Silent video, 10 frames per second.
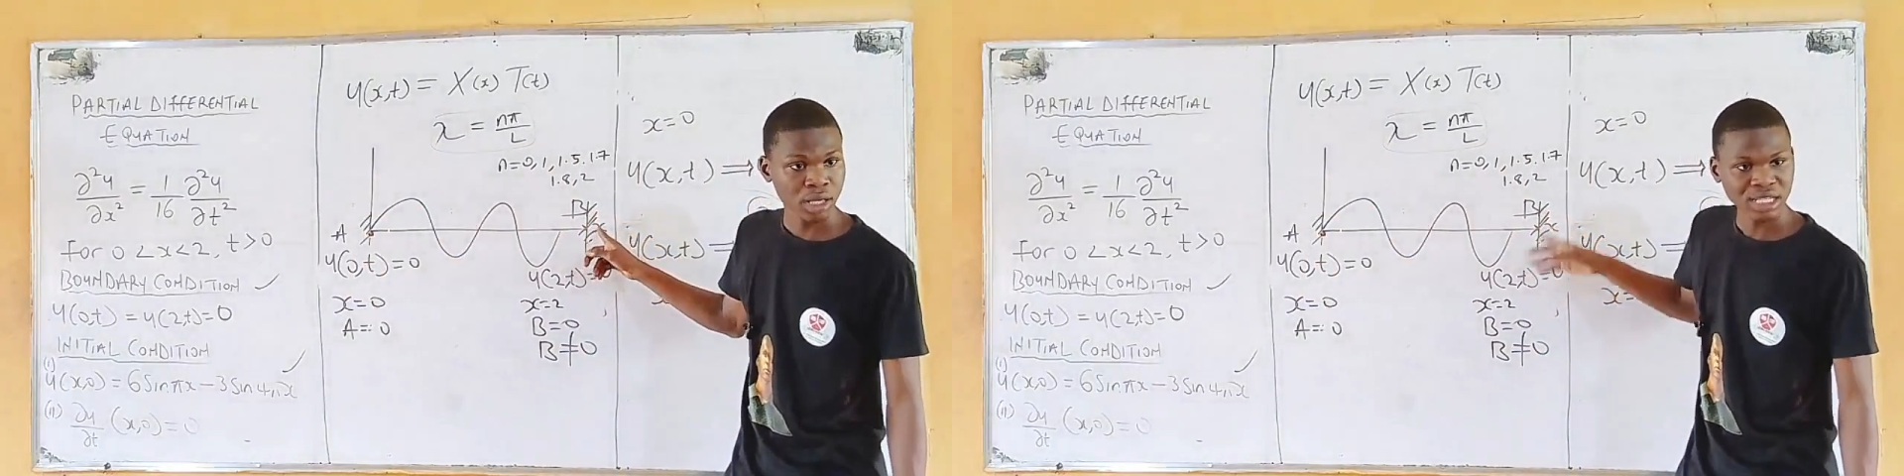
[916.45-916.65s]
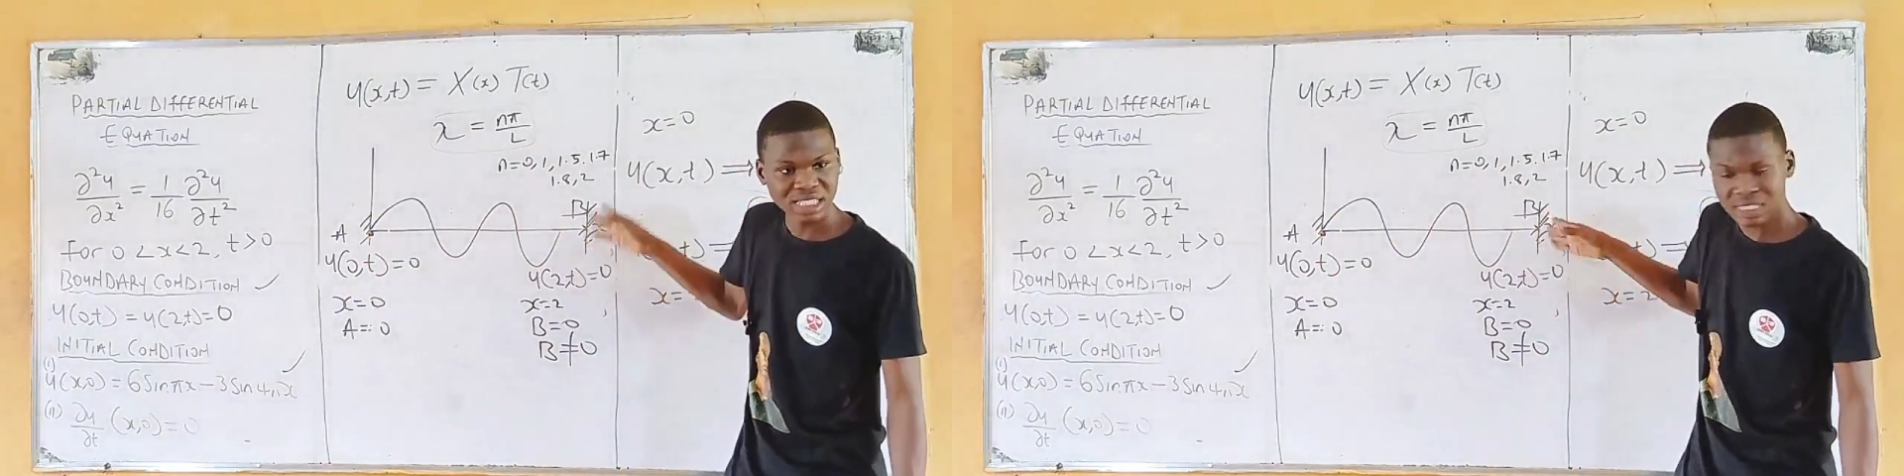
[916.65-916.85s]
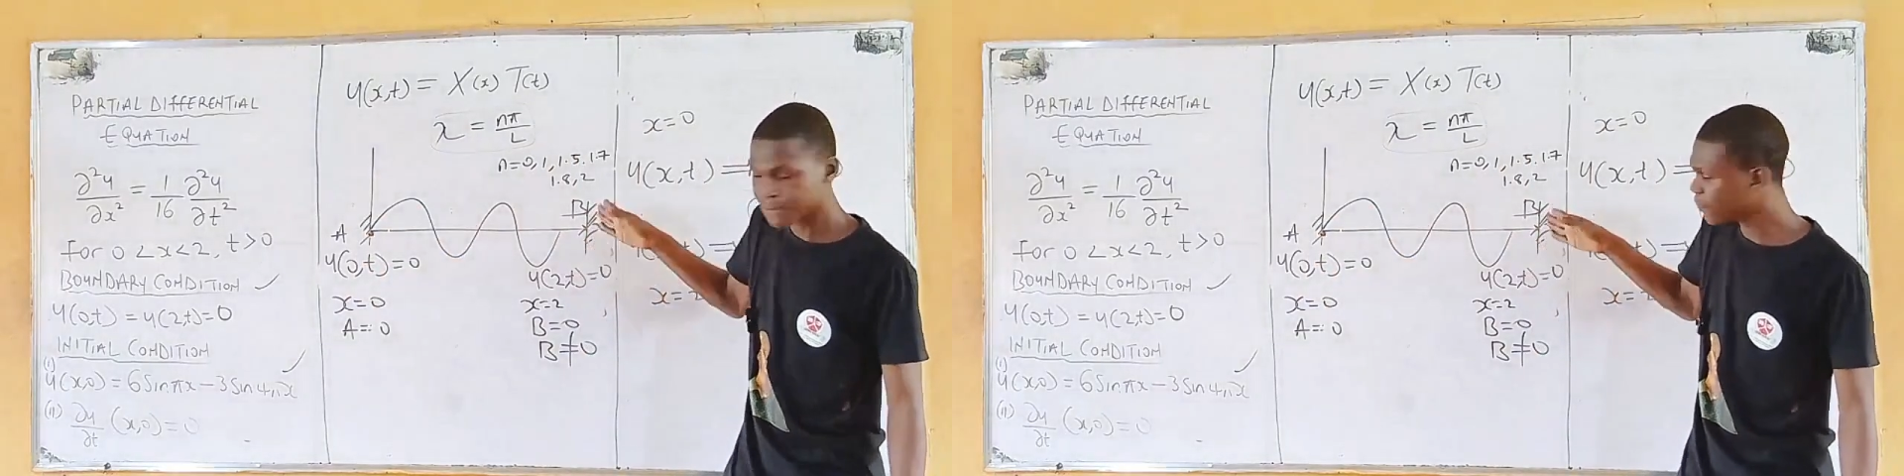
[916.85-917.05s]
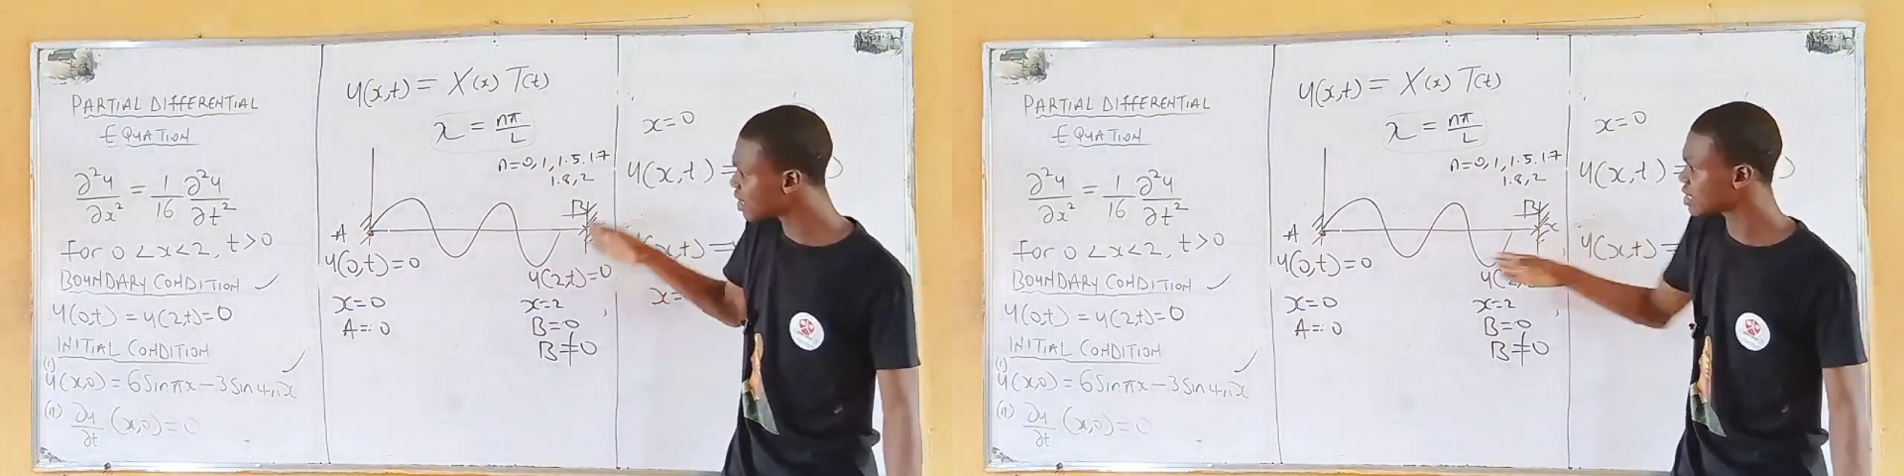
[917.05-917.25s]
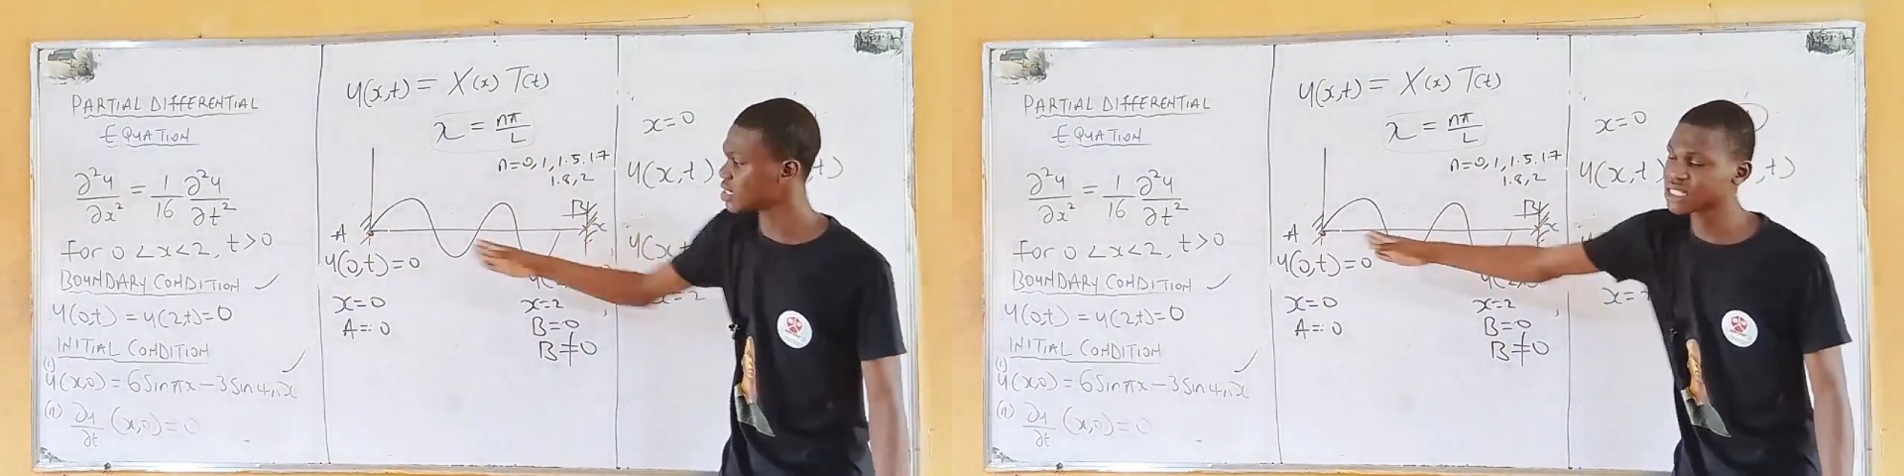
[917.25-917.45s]
It is
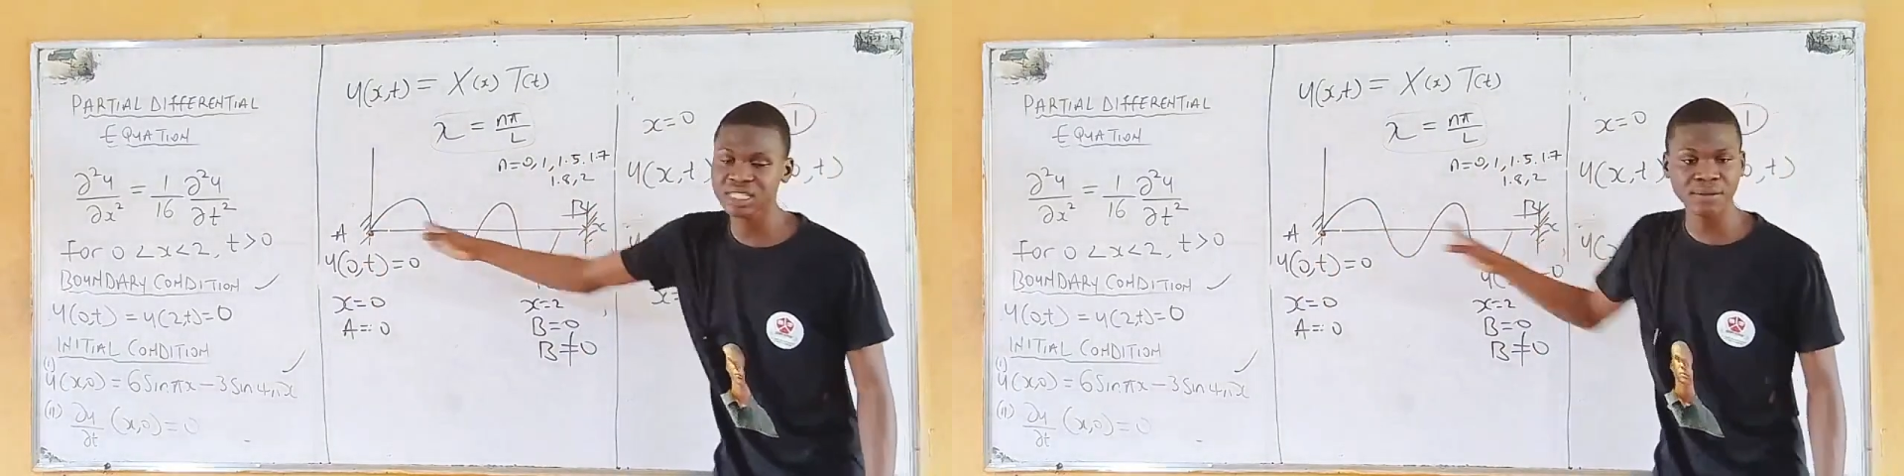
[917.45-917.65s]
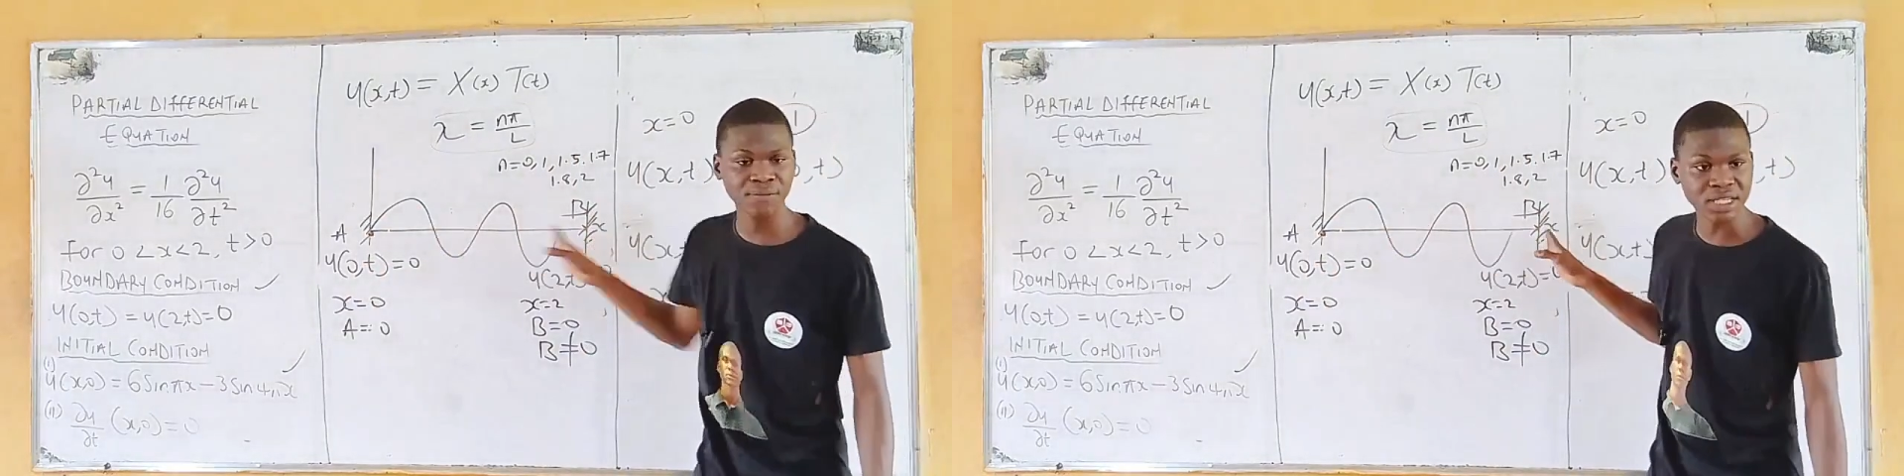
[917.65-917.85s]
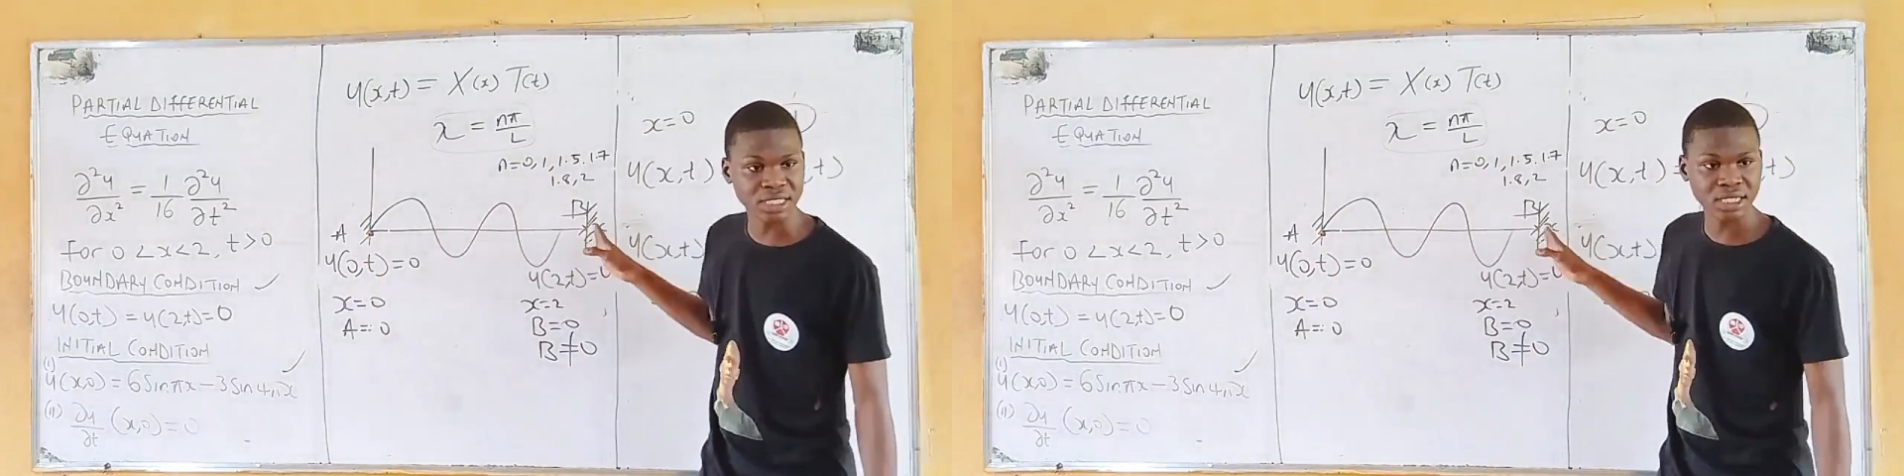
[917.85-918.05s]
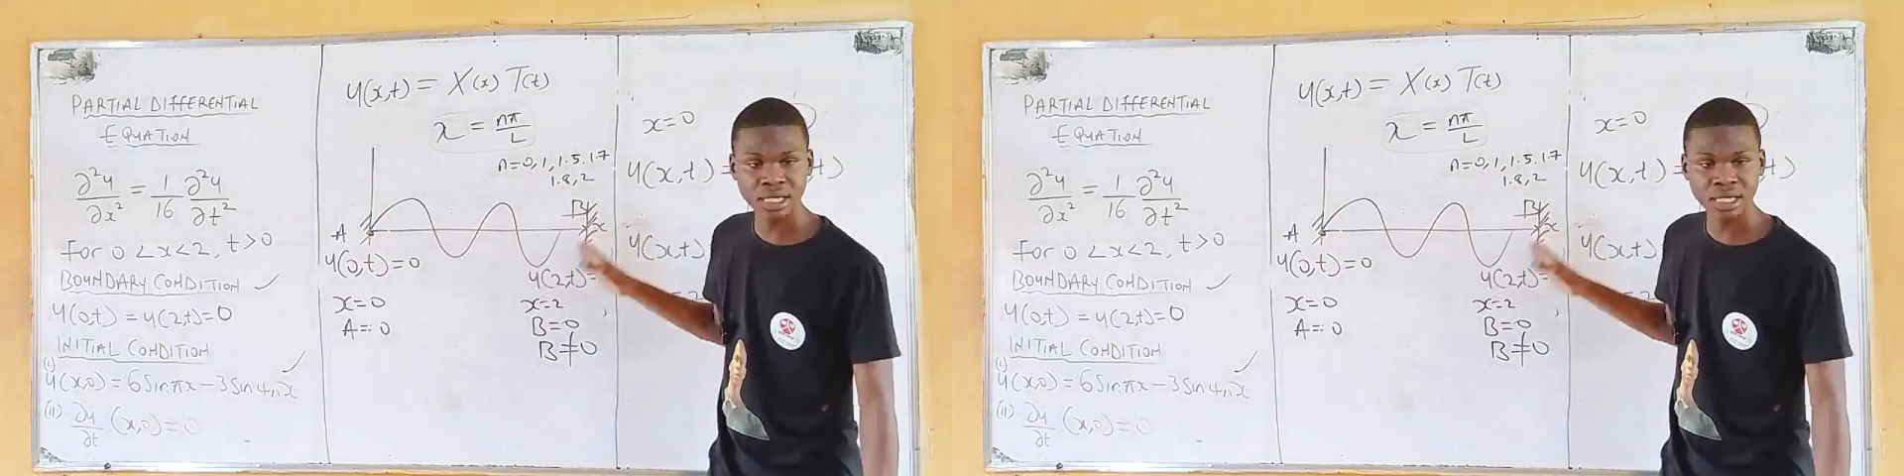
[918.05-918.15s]
fixed. It is fixed.